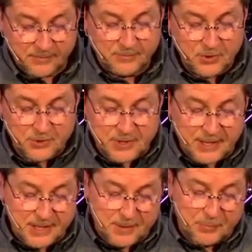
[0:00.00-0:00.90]

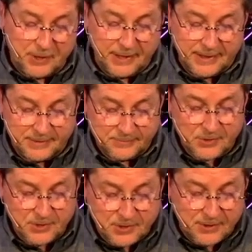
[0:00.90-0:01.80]
Music is playing.
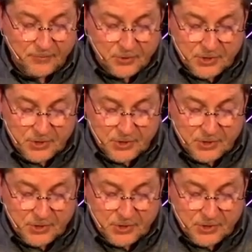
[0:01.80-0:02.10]
Turn to 1